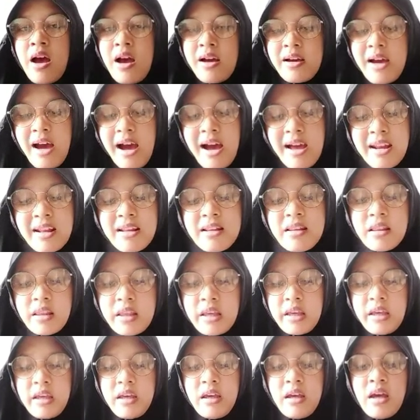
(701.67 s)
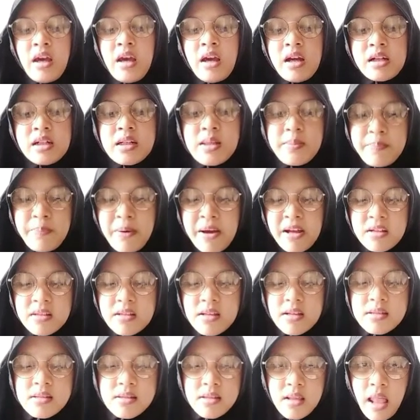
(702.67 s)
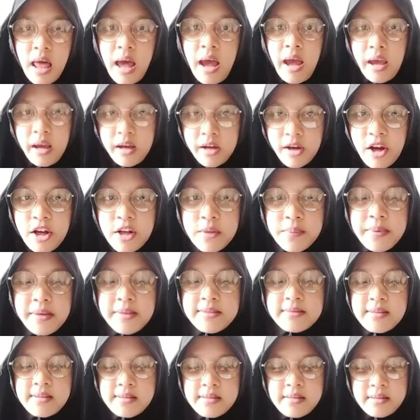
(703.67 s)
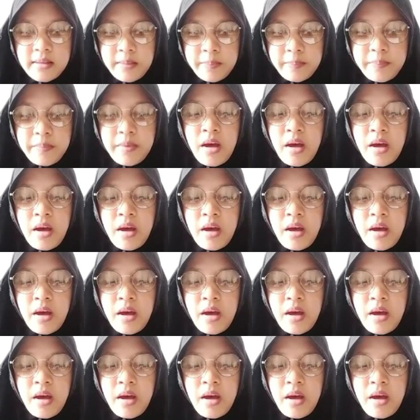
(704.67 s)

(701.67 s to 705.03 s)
Currently, the Pancasila economic system,